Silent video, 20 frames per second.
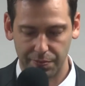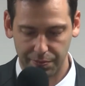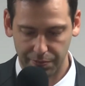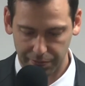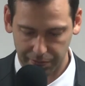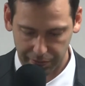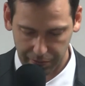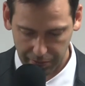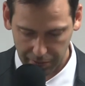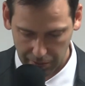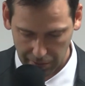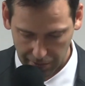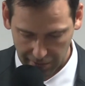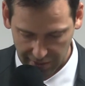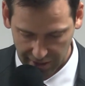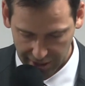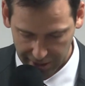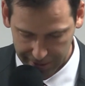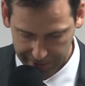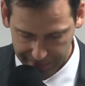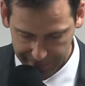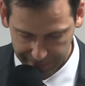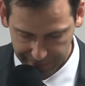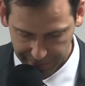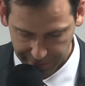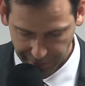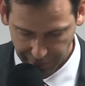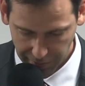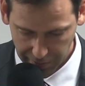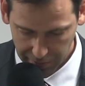
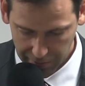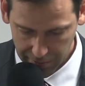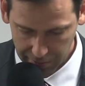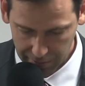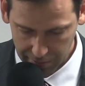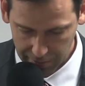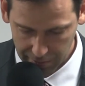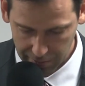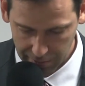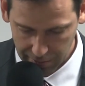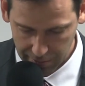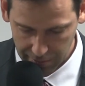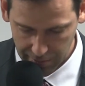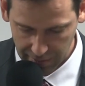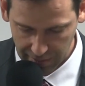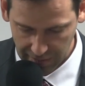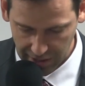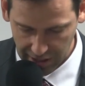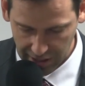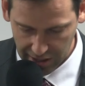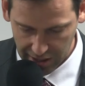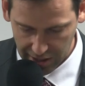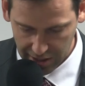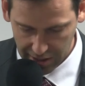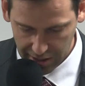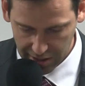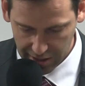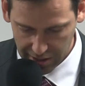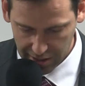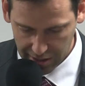
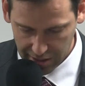Nobody speaks.